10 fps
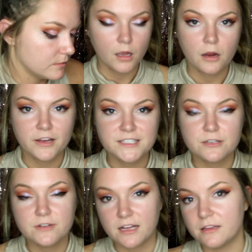Alright,
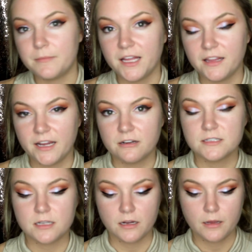so now that my liner
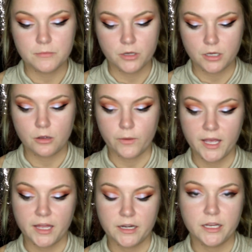is on, I'm going to go
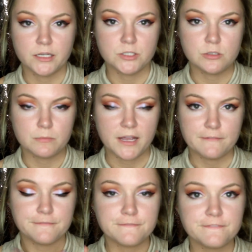ahead and do my
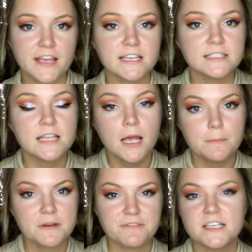face.
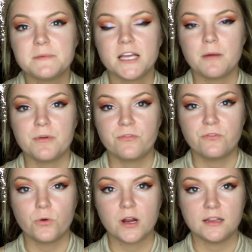My face makeup
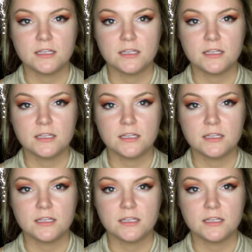for